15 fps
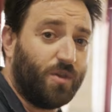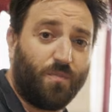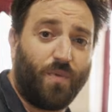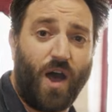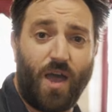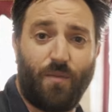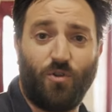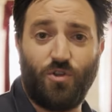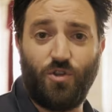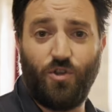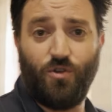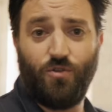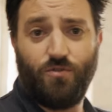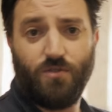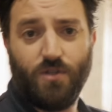the Bible
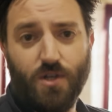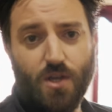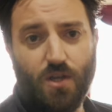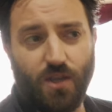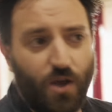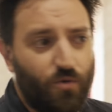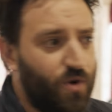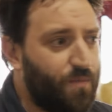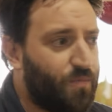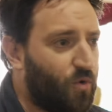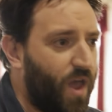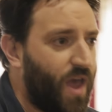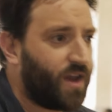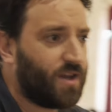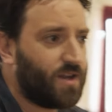new. They
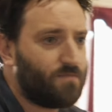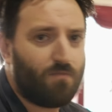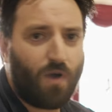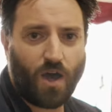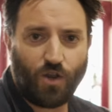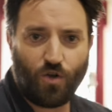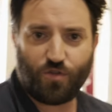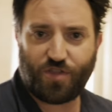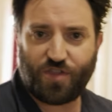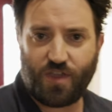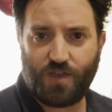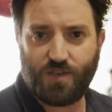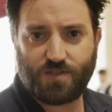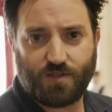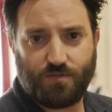rebranded
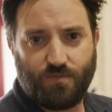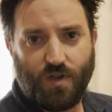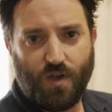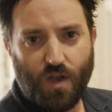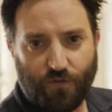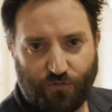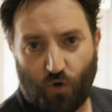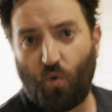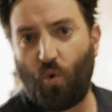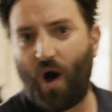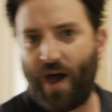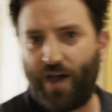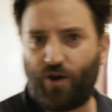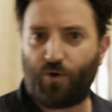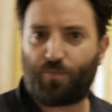monotheism for
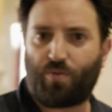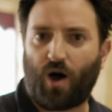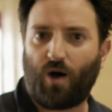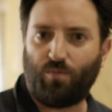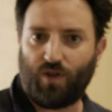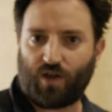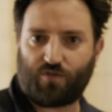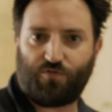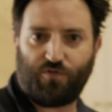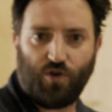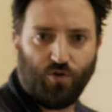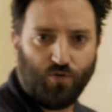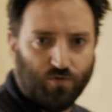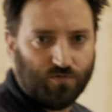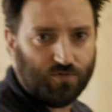wider public
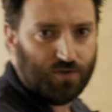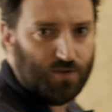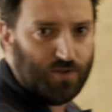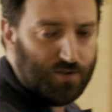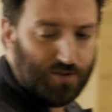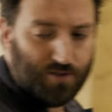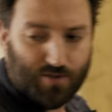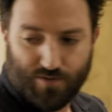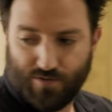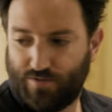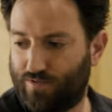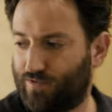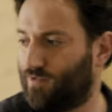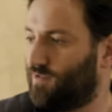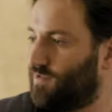view.
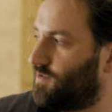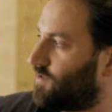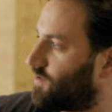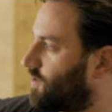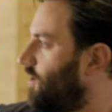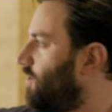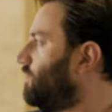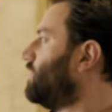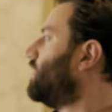So